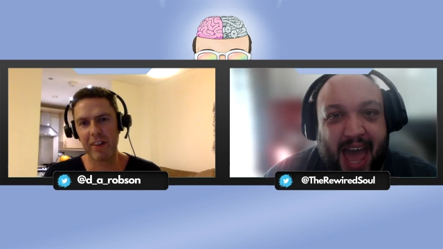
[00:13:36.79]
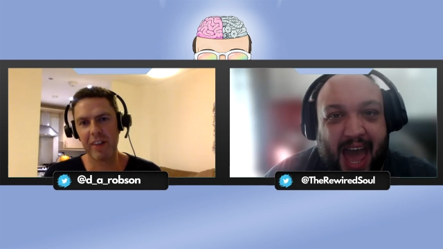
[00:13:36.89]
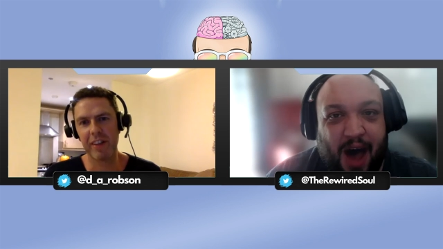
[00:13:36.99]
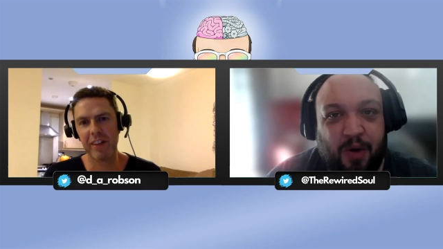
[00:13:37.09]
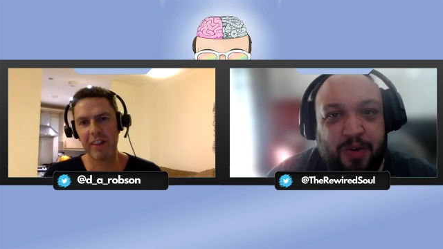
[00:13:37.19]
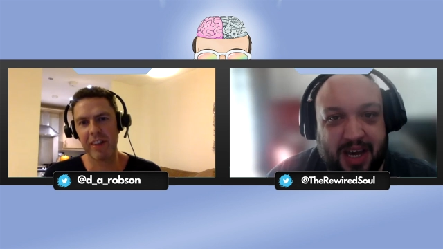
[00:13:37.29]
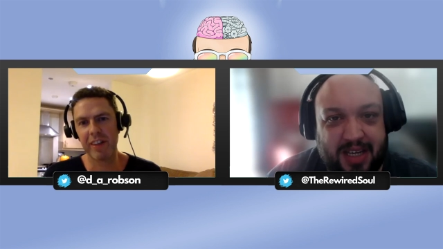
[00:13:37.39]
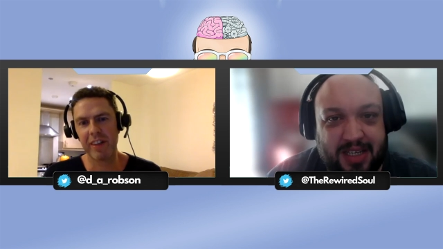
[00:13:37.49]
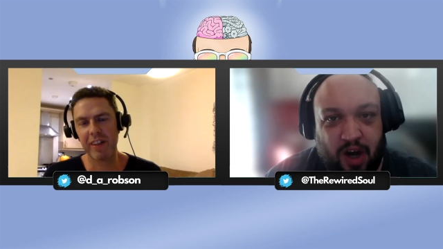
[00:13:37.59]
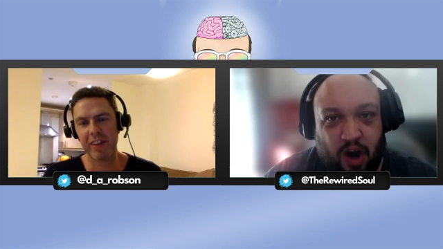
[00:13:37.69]
Speaker 1: how
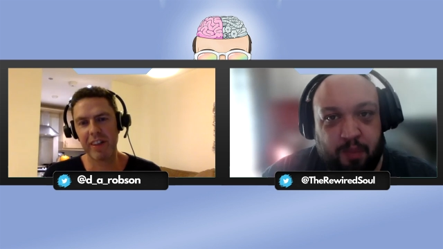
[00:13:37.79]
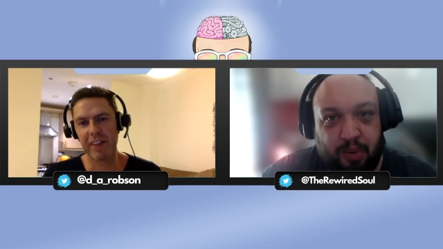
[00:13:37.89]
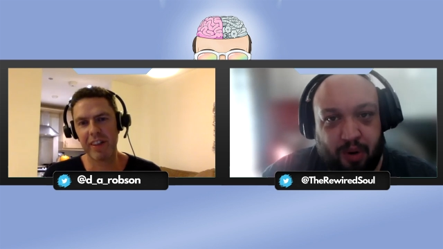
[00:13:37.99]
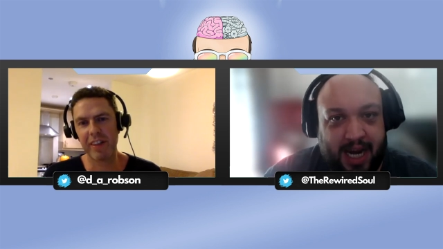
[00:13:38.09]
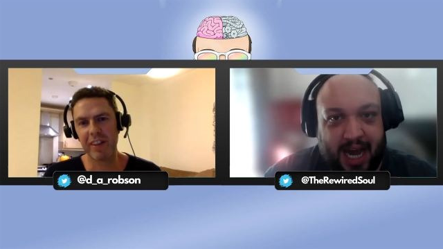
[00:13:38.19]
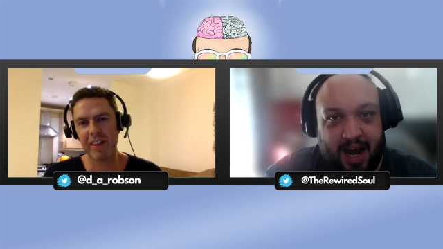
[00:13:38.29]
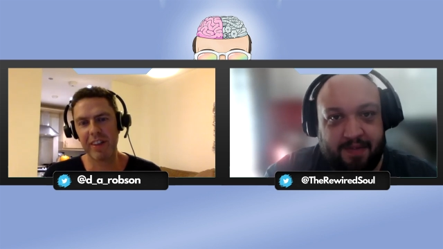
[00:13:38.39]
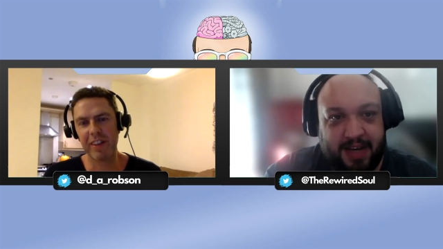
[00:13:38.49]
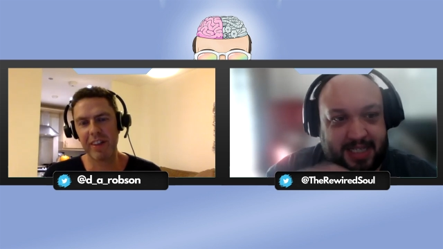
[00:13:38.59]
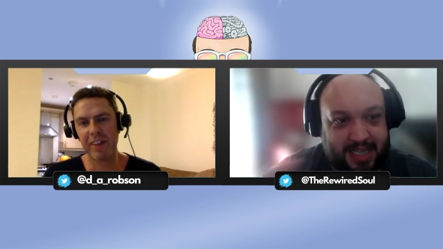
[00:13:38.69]
does our brain
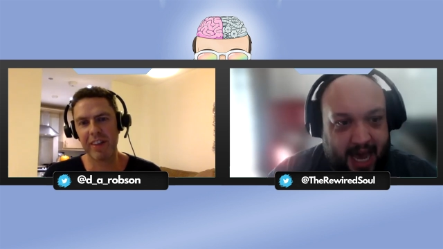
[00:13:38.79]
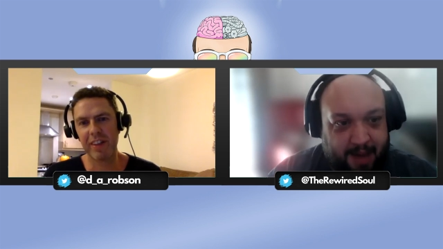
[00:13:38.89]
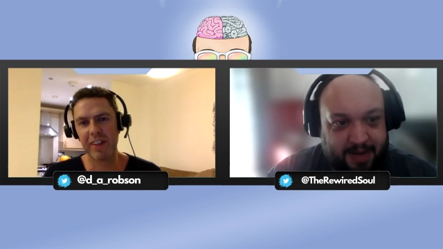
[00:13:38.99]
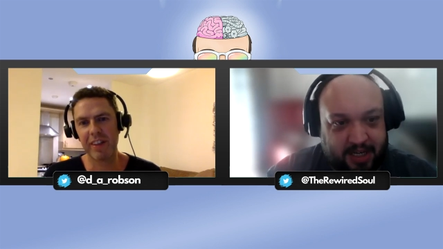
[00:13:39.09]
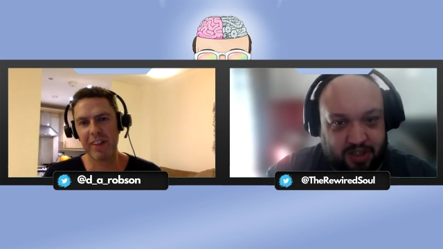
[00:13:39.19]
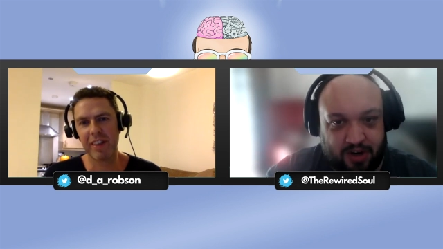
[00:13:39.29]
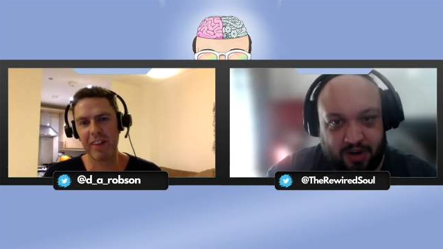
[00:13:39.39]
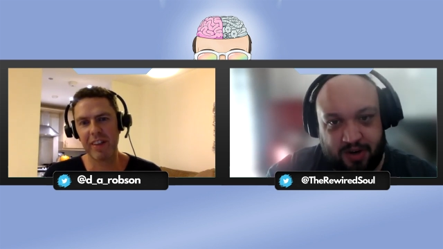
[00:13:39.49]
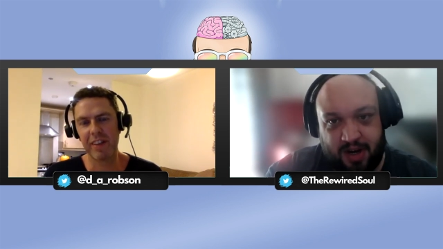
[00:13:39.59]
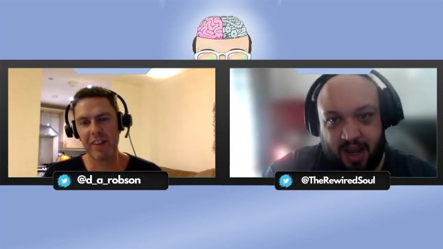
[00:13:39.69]
kind of adapt and
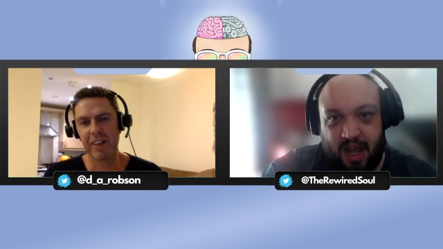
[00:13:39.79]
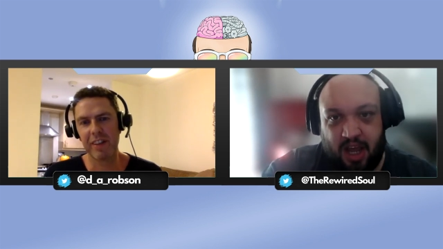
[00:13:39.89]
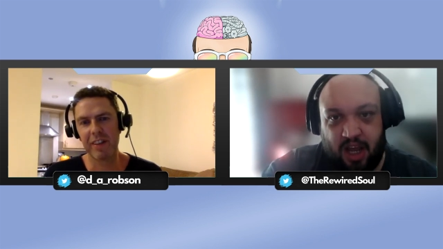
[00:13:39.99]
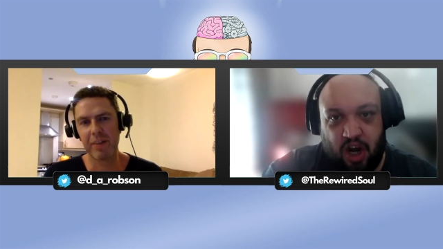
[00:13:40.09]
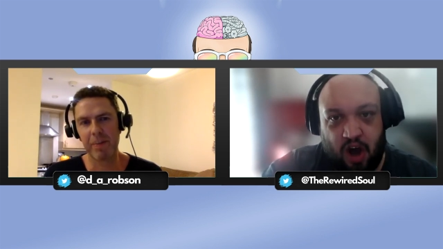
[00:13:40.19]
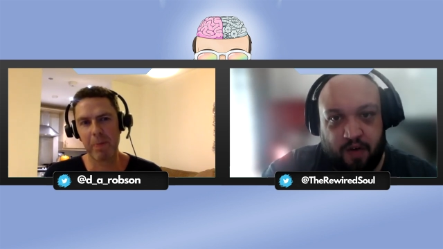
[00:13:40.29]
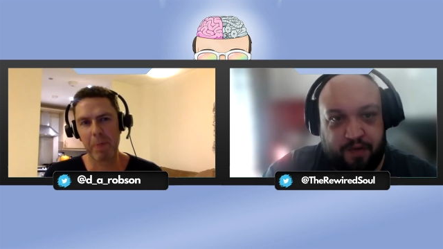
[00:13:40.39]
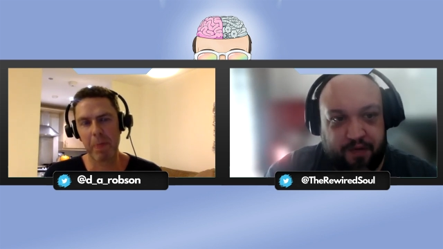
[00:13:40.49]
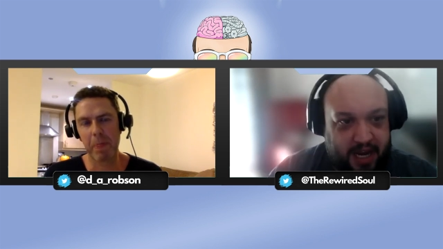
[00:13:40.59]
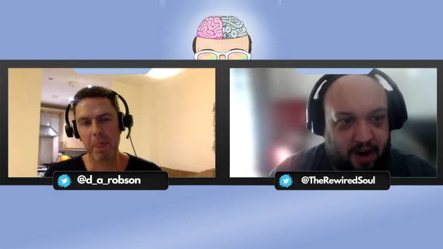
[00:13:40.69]
turn you
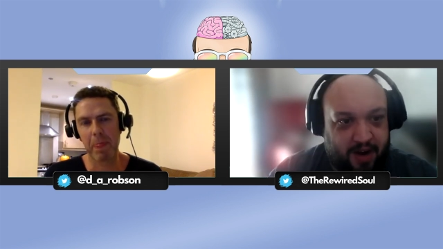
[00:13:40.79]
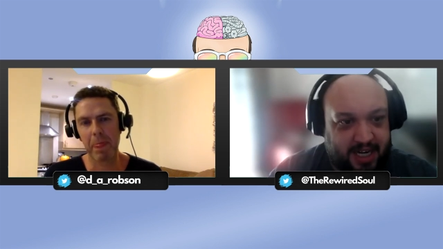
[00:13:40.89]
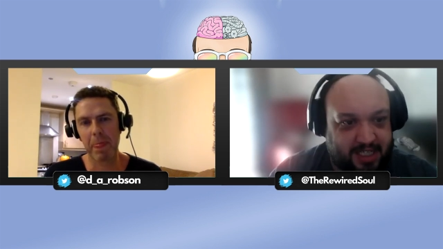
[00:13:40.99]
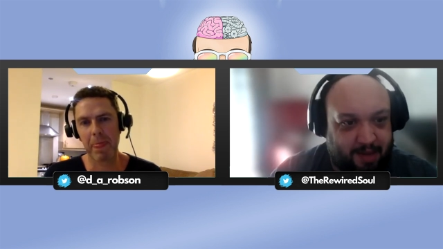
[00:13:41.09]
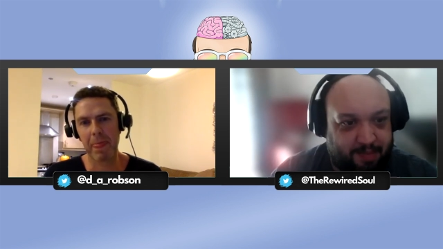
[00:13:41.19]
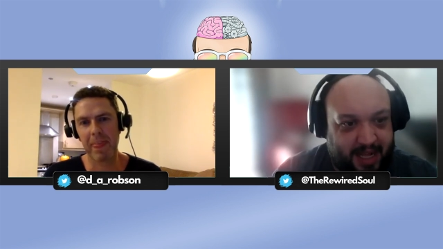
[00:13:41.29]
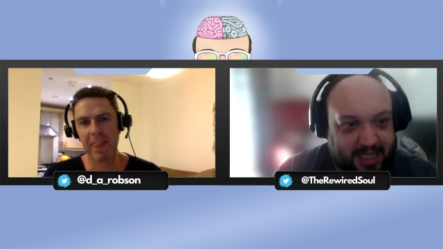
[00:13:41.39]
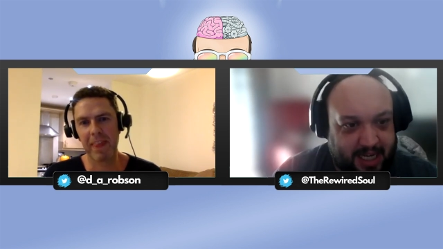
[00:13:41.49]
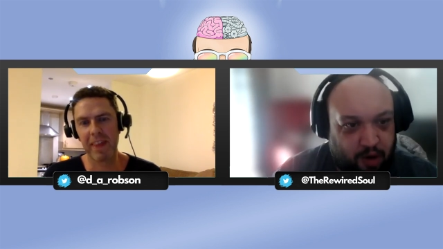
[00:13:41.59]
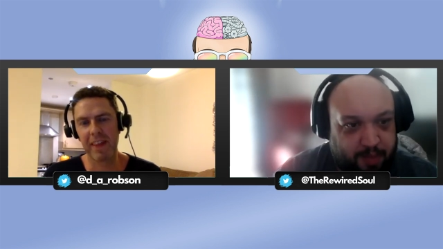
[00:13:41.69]
know fear into something
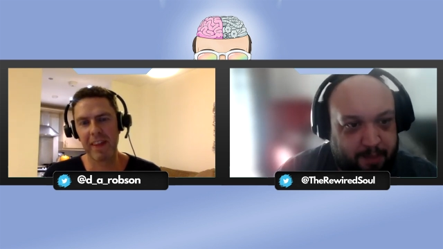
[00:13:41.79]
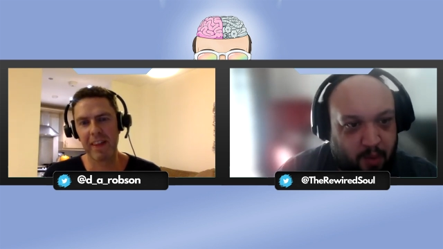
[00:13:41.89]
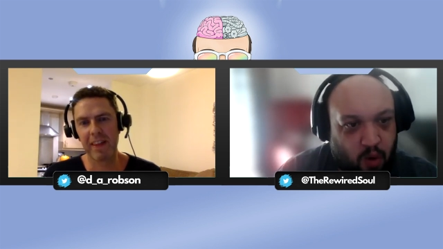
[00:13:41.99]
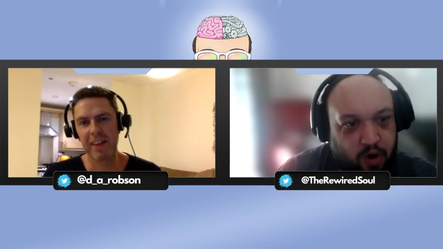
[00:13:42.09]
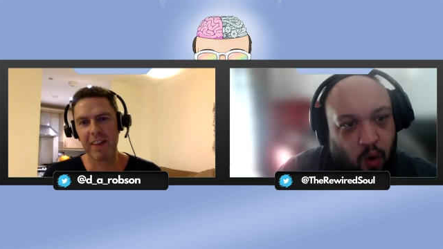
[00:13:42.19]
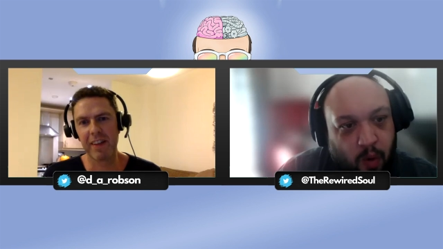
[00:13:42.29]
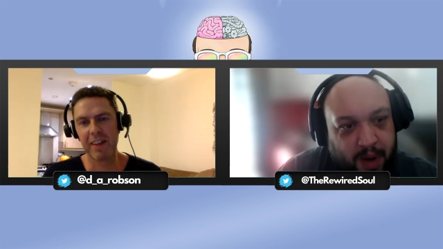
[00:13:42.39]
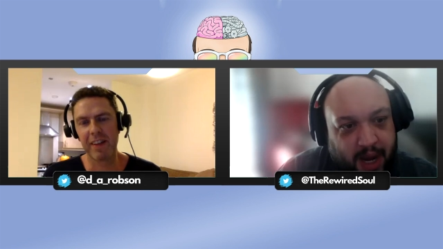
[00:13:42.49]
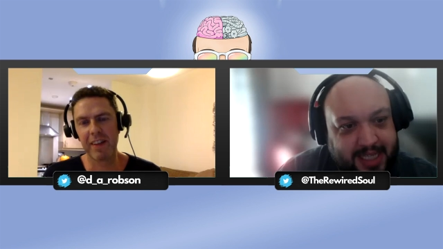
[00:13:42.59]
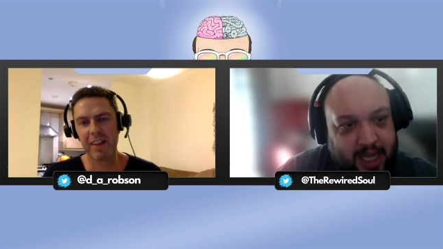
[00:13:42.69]
that's a little bit more
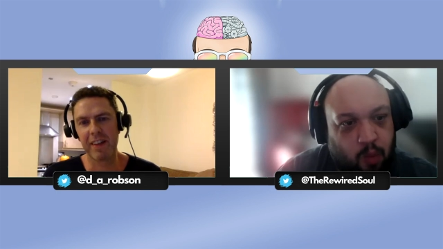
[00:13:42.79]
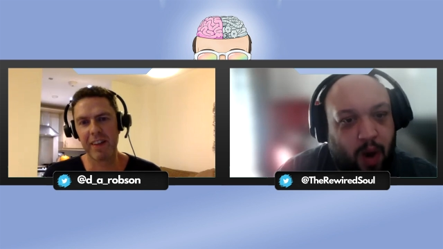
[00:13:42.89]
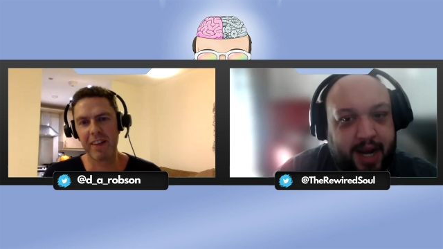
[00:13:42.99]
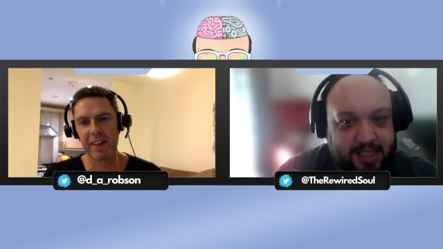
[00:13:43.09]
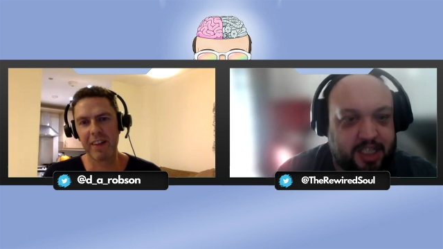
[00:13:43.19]
normalized like why does